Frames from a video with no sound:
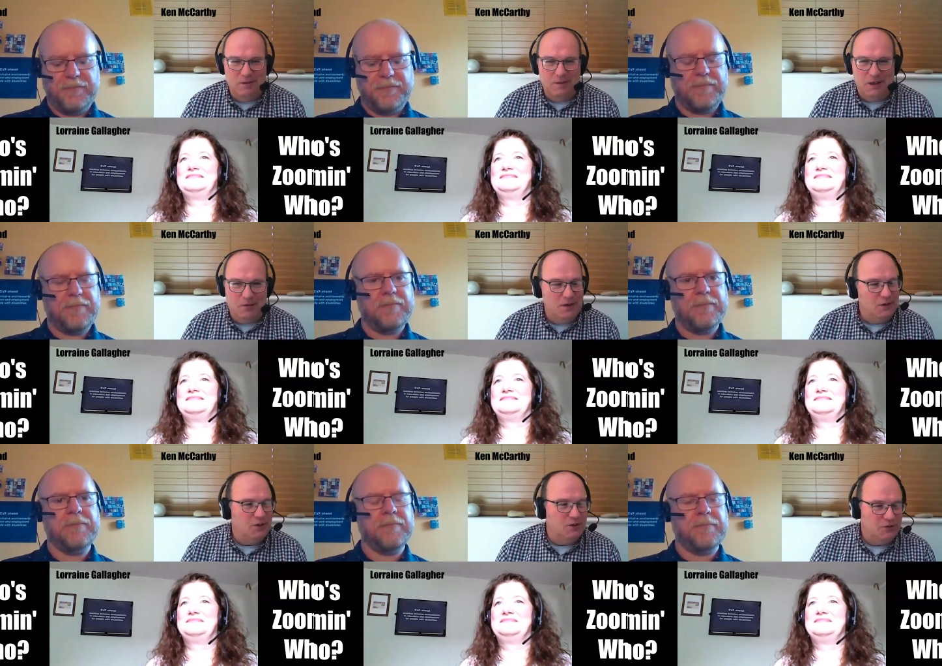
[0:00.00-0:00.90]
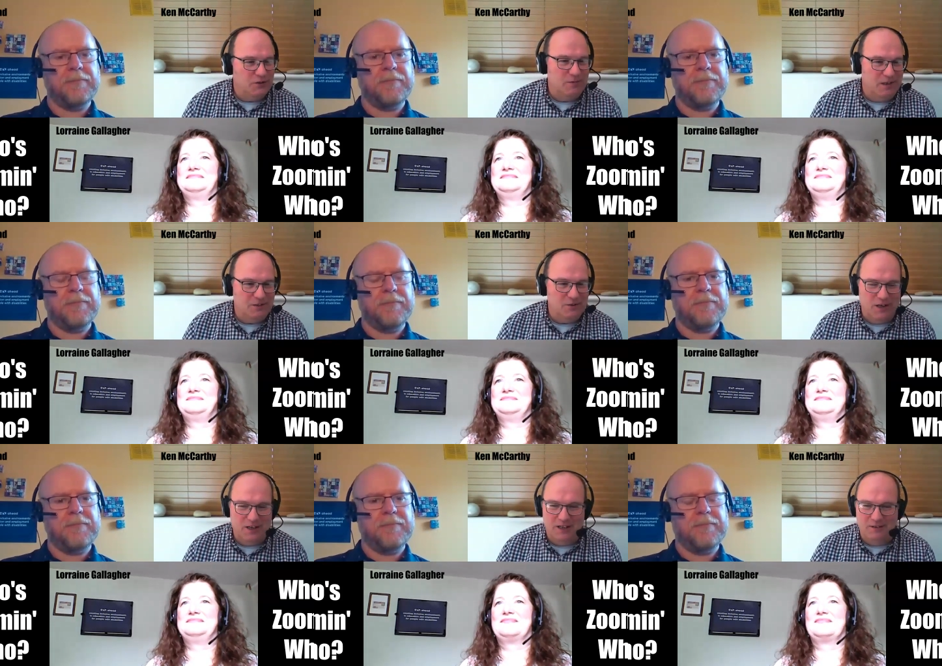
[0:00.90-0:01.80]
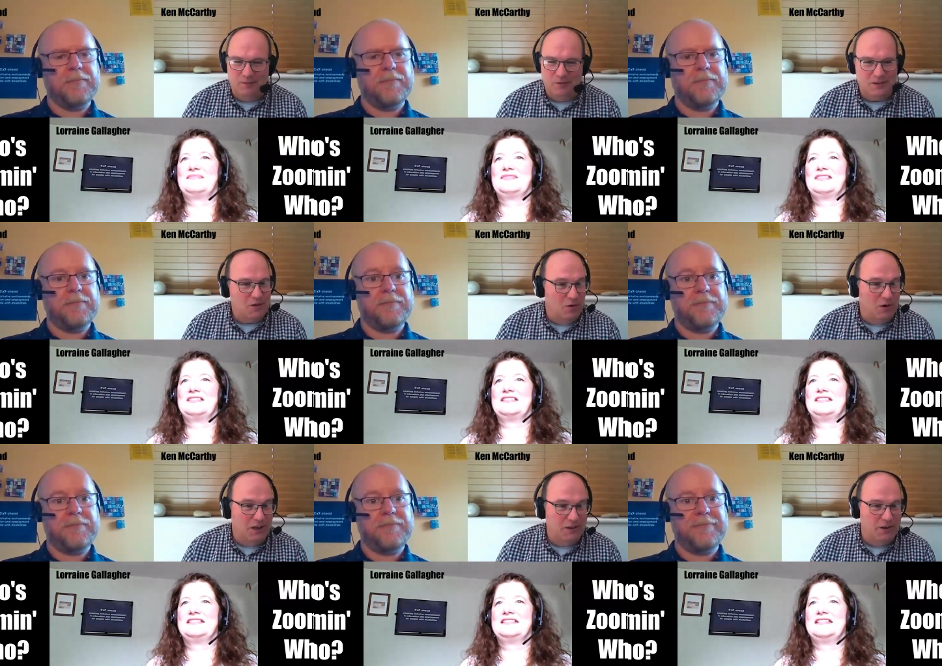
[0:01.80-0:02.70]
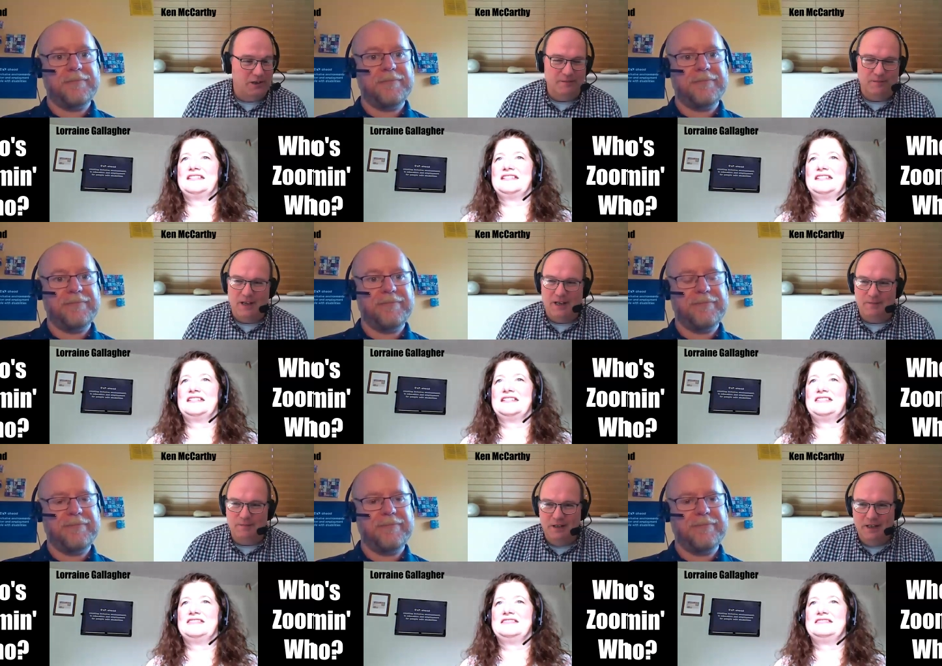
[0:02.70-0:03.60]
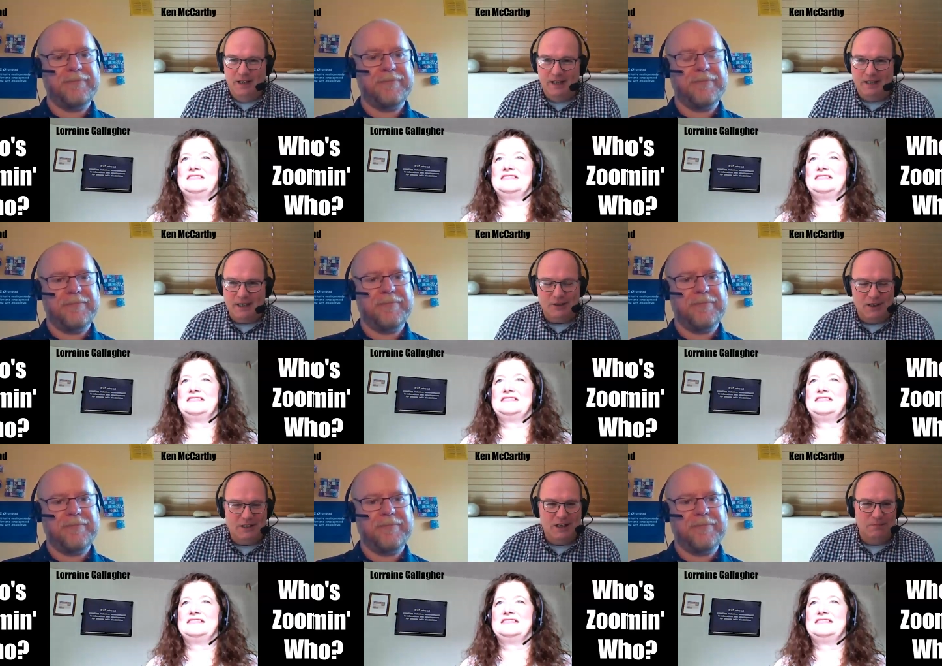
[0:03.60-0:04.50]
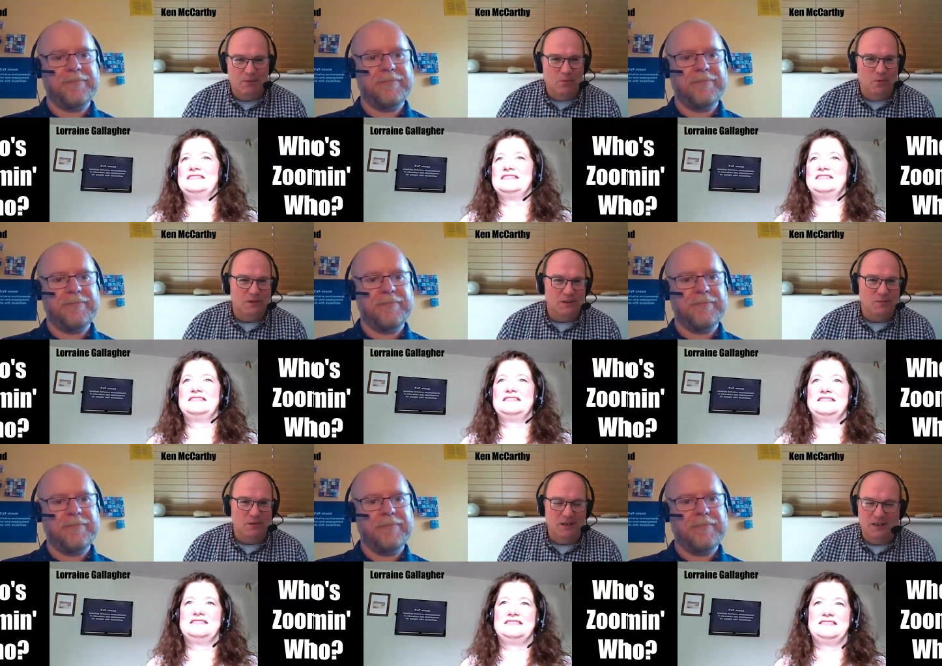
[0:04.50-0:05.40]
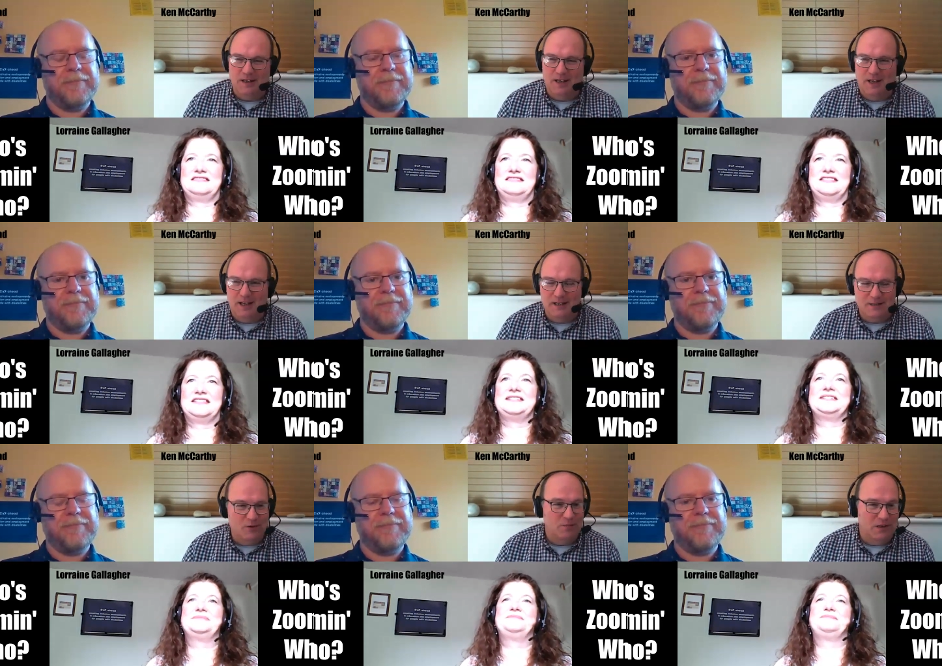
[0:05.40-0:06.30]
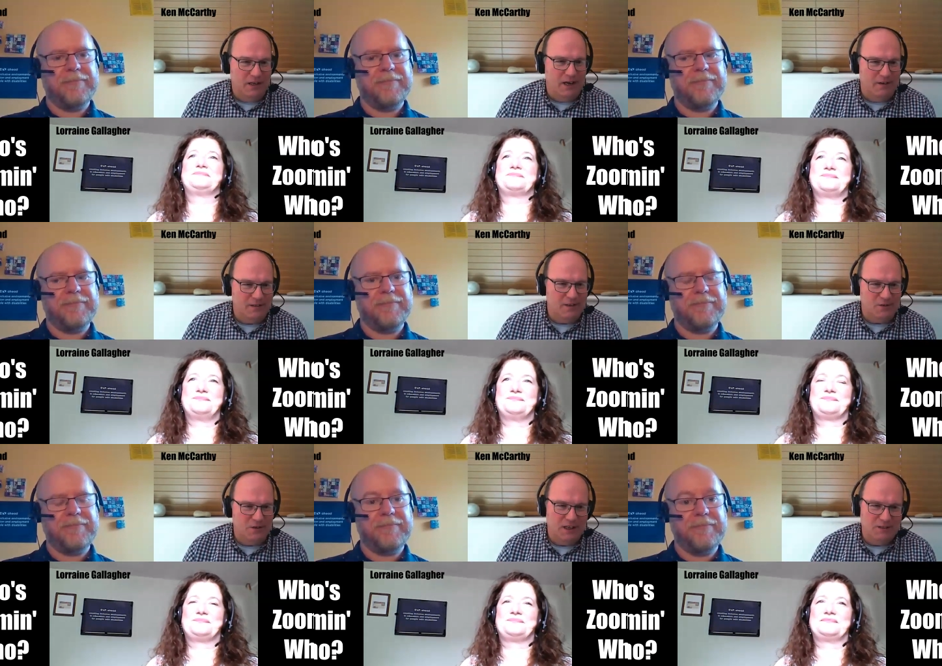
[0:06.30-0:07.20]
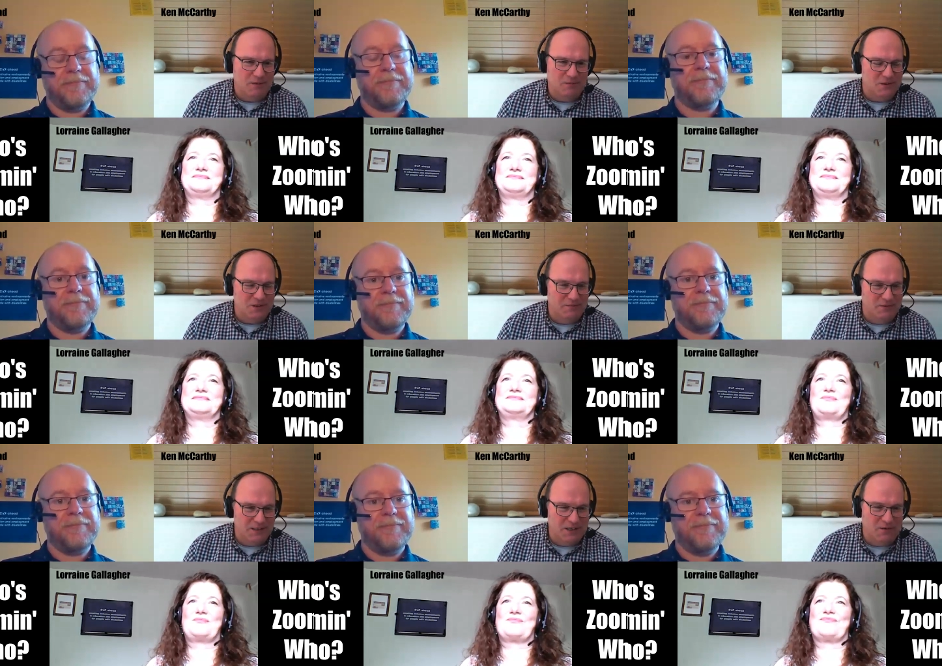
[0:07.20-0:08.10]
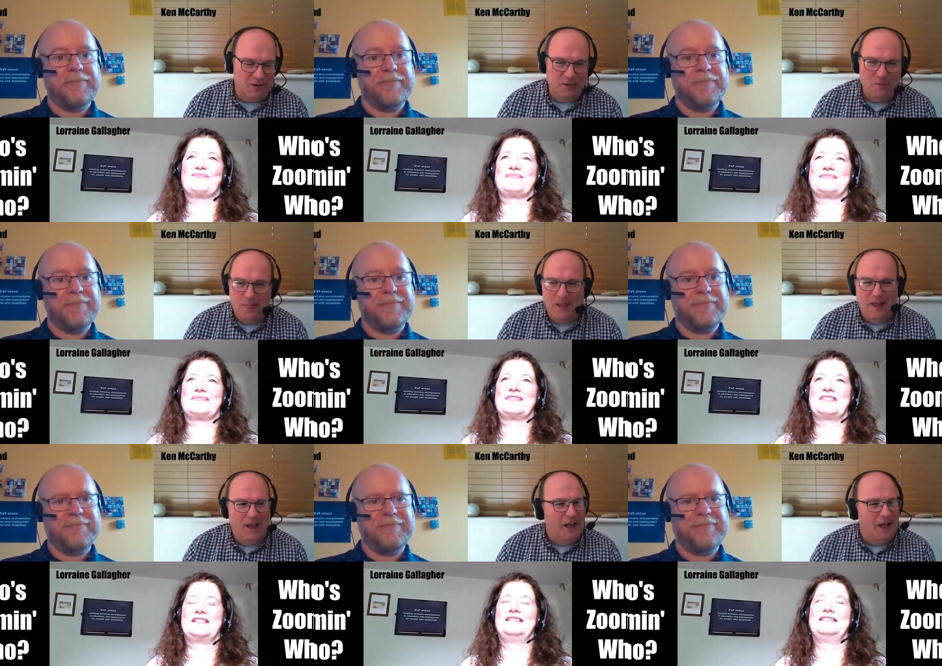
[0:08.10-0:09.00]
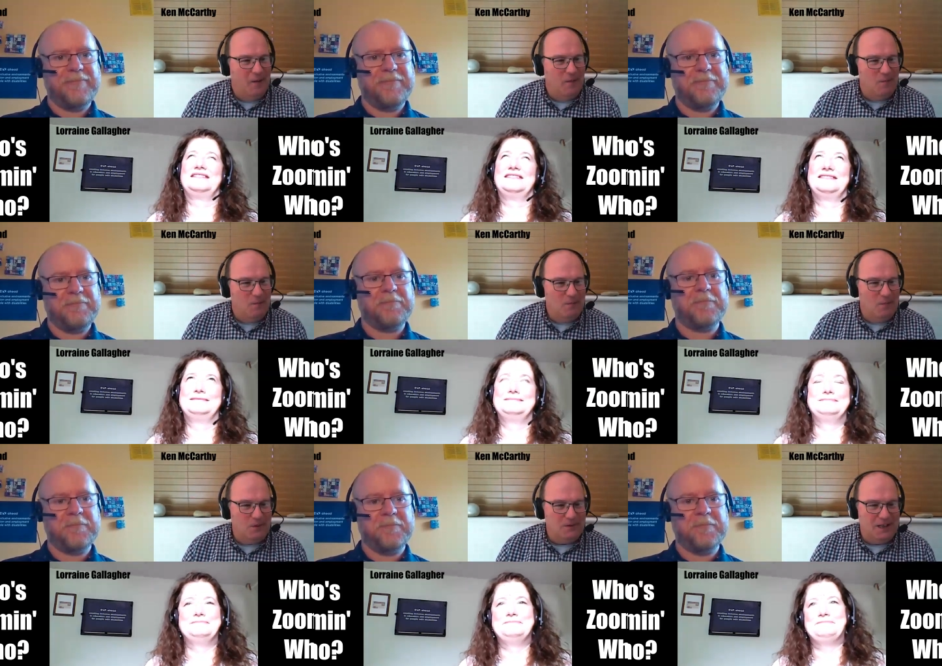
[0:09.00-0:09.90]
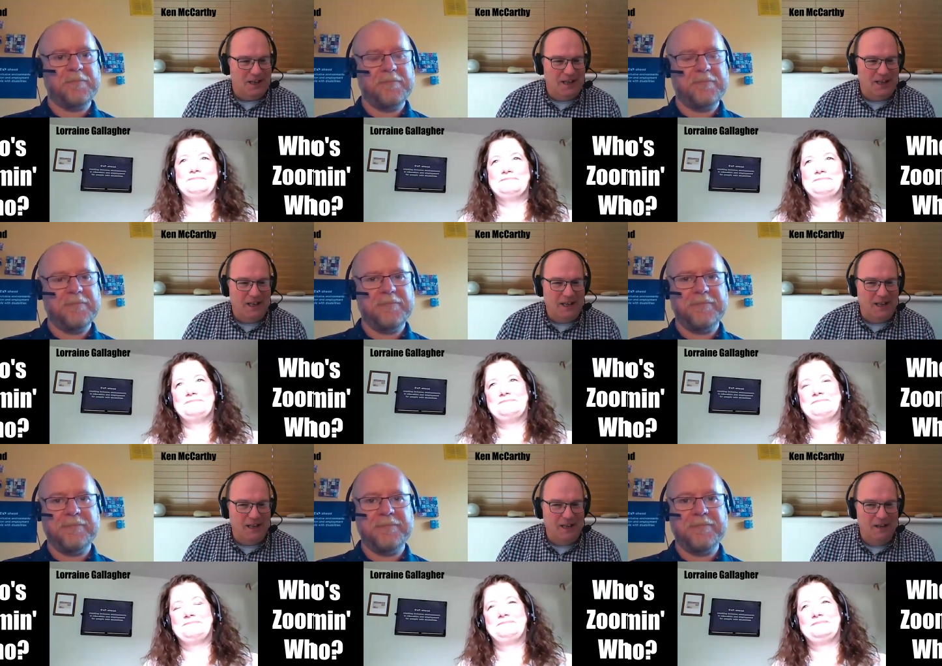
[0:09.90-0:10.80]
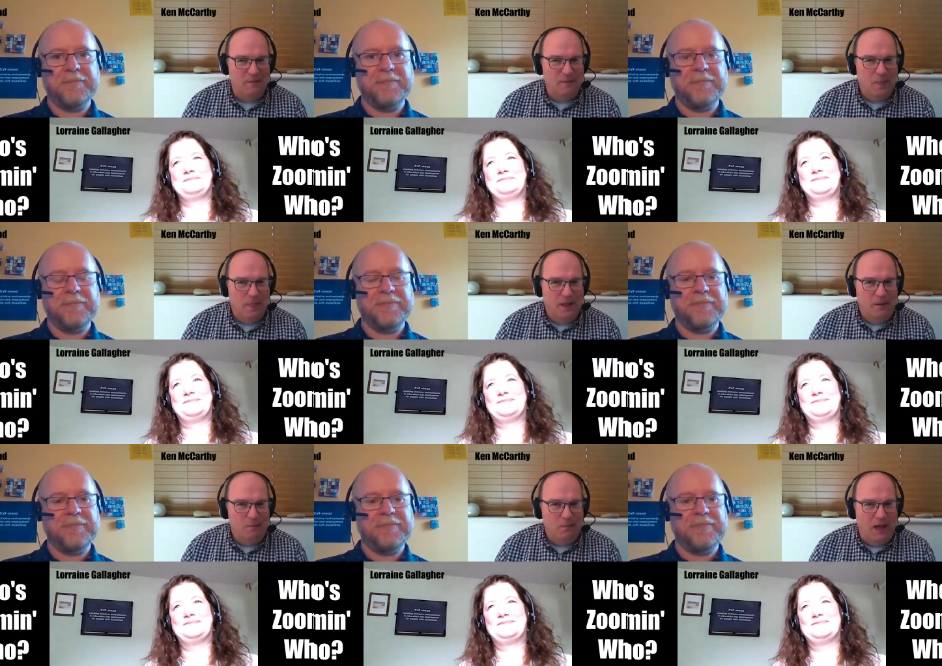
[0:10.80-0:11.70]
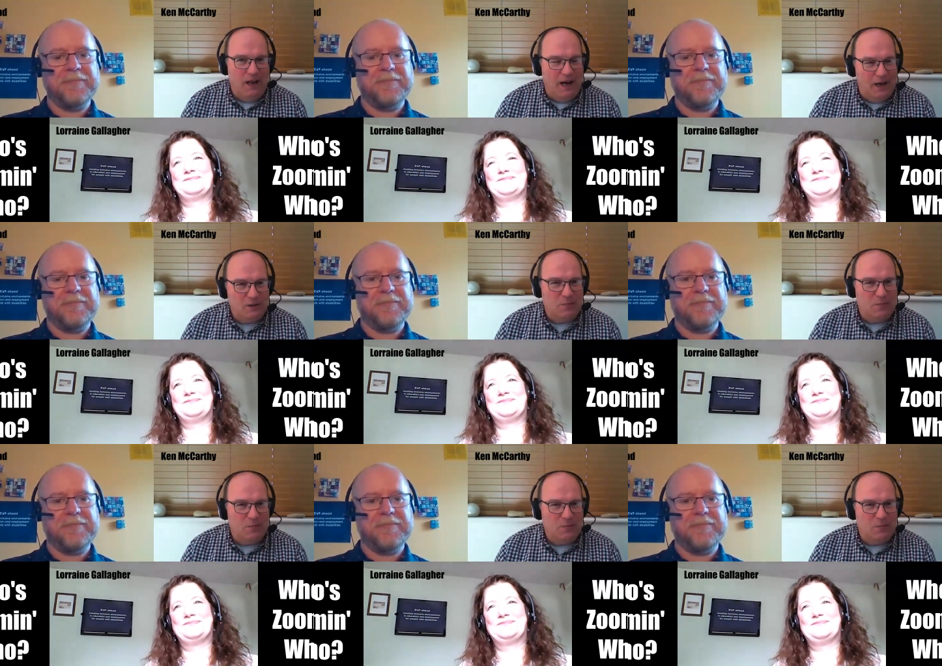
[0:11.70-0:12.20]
Speaker 1: their initial three weeks training was all online. Um, he's actually in Templemore this week, uh, and he's going to be in the Garda station next week, which is even scarier. Um, but he he a large